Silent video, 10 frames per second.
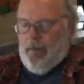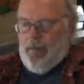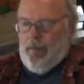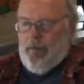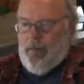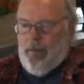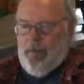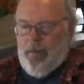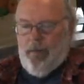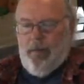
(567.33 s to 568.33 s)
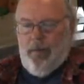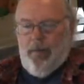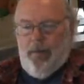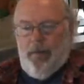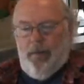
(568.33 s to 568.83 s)

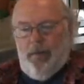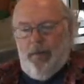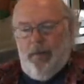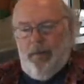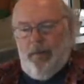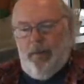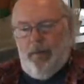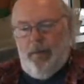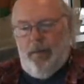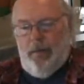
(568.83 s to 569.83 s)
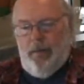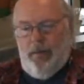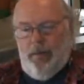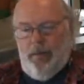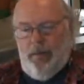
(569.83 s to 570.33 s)

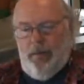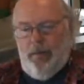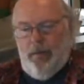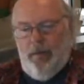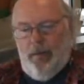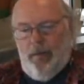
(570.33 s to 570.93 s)
[no speech]